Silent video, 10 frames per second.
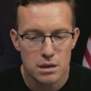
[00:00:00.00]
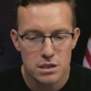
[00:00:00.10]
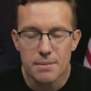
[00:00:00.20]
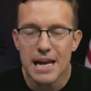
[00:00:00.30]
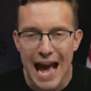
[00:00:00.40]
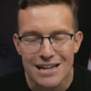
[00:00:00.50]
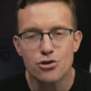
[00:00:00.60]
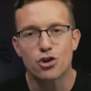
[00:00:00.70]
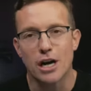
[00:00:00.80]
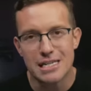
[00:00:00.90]
Somebody has
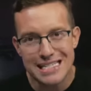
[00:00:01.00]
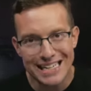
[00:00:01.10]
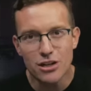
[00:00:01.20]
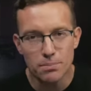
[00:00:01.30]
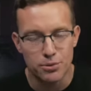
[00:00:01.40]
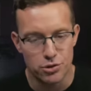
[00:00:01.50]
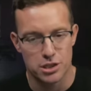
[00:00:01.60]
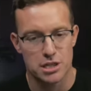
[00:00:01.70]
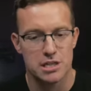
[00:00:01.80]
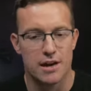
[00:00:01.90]
to try and signal
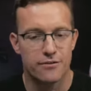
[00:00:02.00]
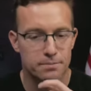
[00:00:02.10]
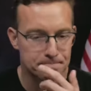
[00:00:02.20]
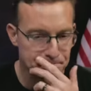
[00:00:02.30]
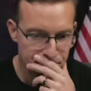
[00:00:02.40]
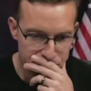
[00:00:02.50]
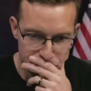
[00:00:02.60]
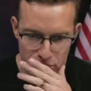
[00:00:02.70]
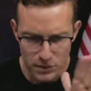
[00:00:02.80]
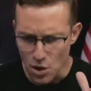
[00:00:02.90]
boost this stuff.
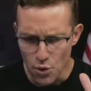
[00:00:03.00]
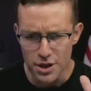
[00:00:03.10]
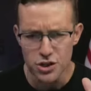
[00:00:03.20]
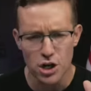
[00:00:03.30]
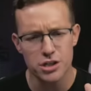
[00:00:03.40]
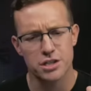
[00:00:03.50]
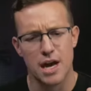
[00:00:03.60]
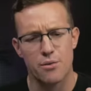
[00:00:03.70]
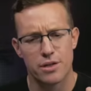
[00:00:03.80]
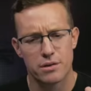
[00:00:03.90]
What are they charging this
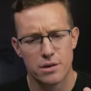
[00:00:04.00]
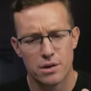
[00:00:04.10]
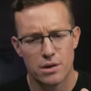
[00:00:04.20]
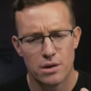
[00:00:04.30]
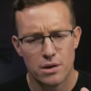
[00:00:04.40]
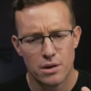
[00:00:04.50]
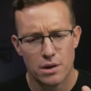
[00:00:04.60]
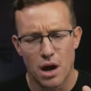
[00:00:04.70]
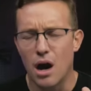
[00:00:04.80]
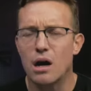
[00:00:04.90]
guy with?
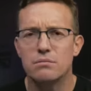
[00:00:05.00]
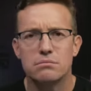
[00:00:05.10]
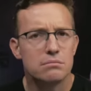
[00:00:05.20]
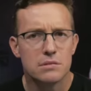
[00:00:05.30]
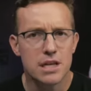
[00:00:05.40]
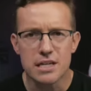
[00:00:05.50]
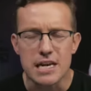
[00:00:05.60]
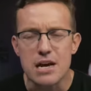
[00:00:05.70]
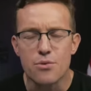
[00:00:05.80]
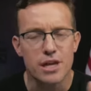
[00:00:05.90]
This guy's
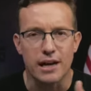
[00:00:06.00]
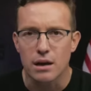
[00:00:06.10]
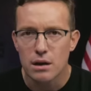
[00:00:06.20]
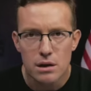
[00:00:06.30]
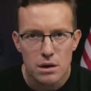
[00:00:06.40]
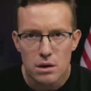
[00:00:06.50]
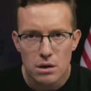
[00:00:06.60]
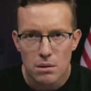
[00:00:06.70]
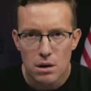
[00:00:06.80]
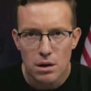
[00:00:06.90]
getting hit with like
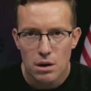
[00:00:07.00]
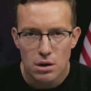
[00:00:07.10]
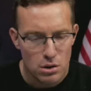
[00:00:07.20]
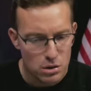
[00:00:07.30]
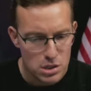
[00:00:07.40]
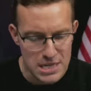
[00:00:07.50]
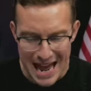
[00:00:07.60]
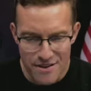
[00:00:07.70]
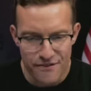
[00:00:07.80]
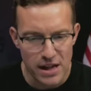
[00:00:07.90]

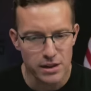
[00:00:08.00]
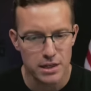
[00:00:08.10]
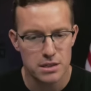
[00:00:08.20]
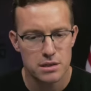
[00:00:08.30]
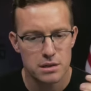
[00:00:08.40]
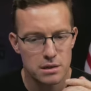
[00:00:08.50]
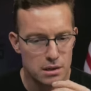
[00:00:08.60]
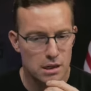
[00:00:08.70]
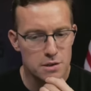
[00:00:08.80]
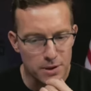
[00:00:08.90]
10 felonies.
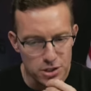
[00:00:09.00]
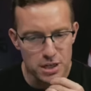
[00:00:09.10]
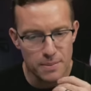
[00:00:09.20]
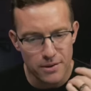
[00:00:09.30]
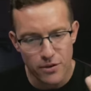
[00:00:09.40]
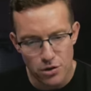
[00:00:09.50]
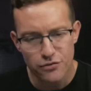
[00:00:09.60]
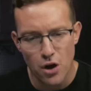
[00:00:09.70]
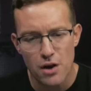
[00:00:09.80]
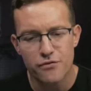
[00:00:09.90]
Conspiracy to commit
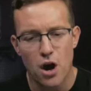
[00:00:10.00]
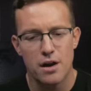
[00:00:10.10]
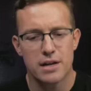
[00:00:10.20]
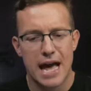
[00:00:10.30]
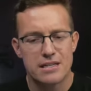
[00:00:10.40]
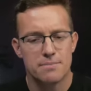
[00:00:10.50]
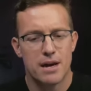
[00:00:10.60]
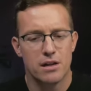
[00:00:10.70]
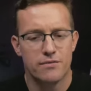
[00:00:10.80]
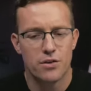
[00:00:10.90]
voter fraud, fraud in casting
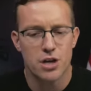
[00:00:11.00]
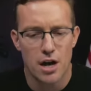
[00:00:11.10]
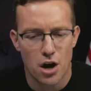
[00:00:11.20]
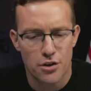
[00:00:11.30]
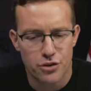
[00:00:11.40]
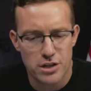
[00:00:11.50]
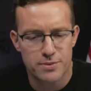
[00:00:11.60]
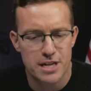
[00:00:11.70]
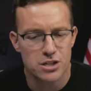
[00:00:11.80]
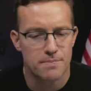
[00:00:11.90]
mail-in votes,
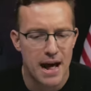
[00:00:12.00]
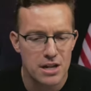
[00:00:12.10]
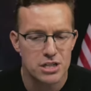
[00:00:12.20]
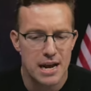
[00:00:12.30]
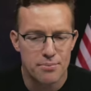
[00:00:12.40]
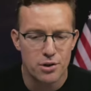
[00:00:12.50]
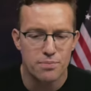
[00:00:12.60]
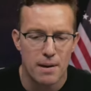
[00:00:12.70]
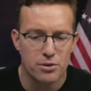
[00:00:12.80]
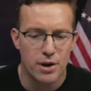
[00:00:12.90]
unauthorized possession of ballots, tampering
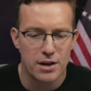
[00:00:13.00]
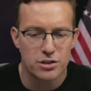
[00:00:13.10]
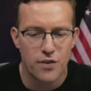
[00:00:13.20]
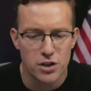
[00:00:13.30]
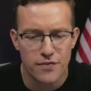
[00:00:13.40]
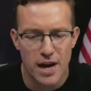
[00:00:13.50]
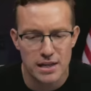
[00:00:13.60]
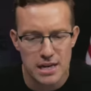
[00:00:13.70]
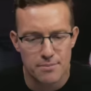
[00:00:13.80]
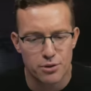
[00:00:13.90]
with public records,
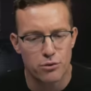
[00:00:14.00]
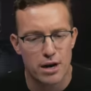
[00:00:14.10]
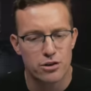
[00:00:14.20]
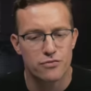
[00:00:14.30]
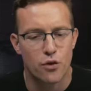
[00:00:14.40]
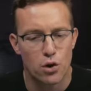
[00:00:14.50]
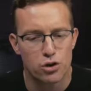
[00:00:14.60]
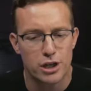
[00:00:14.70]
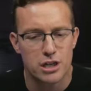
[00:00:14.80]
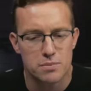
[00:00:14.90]
falsifying and tampering records,
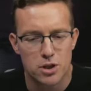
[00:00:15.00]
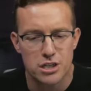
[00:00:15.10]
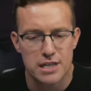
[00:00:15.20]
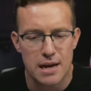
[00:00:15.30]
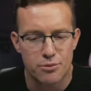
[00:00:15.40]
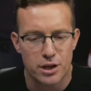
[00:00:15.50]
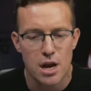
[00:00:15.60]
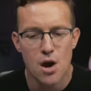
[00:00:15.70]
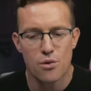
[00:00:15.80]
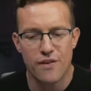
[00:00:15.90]
forgery, conspiracy tampering
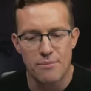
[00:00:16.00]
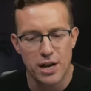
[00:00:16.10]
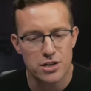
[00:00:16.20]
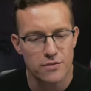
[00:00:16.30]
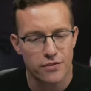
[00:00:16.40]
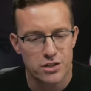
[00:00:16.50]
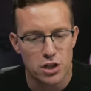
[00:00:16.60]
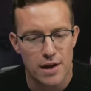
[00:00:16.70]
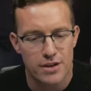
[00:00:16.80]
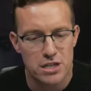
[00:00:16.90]
with fabrication of
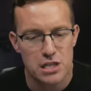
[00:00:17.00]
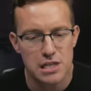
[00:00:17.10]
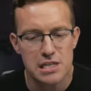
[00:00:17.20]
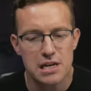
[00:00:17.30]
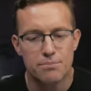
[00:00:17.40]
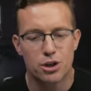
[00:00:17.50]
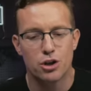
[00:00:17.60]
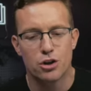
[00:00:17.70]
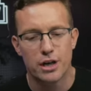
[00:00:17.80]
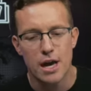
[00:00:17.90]
physical evidence, soliciting,
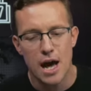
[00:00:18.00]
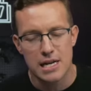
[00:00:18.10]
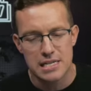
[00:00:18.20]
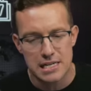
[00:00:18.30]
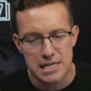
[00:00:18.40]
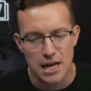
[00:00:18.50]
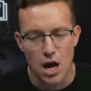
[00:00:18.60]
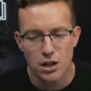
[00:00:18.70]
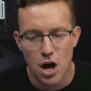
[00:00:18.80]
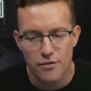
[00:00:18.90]
procuring, assisting,
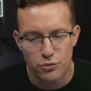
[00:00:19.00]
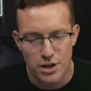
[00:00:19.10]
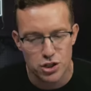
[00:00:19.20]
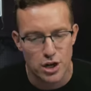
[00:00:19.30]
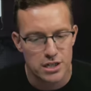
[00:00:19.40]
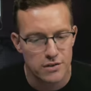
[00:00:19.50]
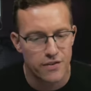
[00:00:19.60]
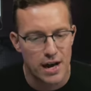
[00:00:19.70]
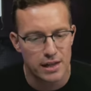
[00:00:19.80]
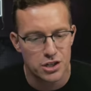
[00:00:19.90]
unlawful registration and
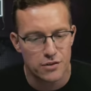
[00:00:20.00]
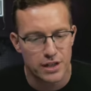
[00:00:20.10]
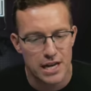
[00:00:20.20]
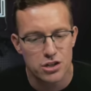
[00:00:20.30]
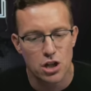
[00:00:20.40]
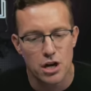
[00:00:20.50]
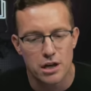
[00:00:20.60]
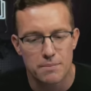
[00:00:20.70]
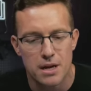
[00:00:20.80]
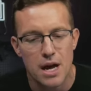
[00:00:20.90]
violation of election law,
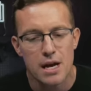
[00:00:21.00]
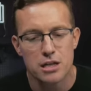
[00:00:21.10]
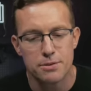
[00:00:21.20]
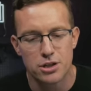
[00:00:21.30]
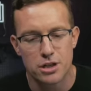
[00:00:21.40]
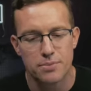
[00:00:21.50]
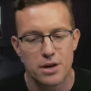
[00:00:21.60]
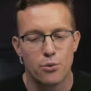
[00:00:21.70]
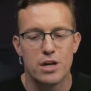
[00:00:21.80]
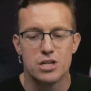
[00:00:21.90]
conspiracy to
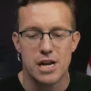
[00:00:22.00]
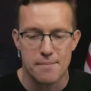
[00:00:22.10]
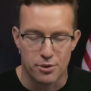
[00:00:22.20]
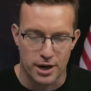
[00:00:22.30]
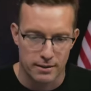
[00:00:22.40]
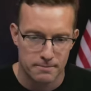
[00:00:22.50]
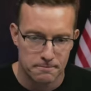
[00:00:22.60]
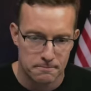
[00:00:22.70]
commit witness tampering.